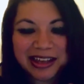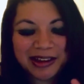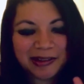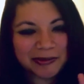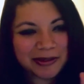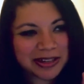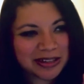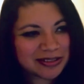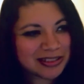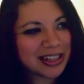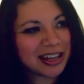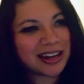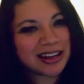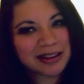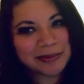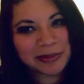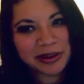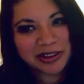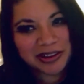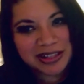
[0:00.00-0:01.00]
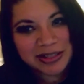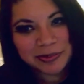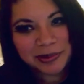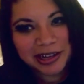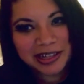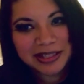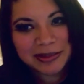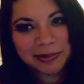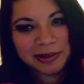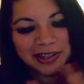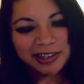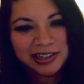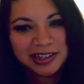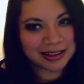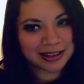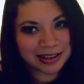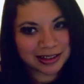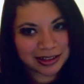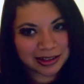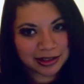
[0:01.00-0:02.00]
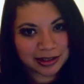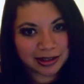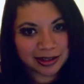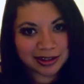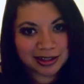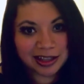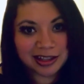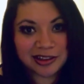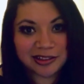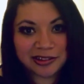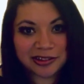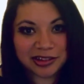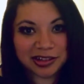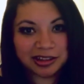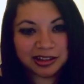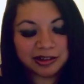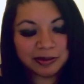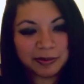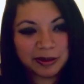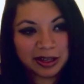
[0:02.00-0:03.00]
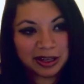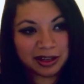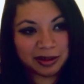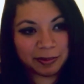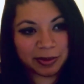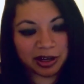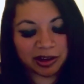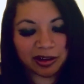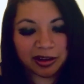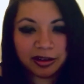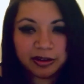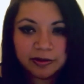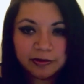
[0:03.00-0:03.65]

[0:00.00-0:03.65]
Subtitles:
we don't talk about as brass players, and that you learned a little bit about how to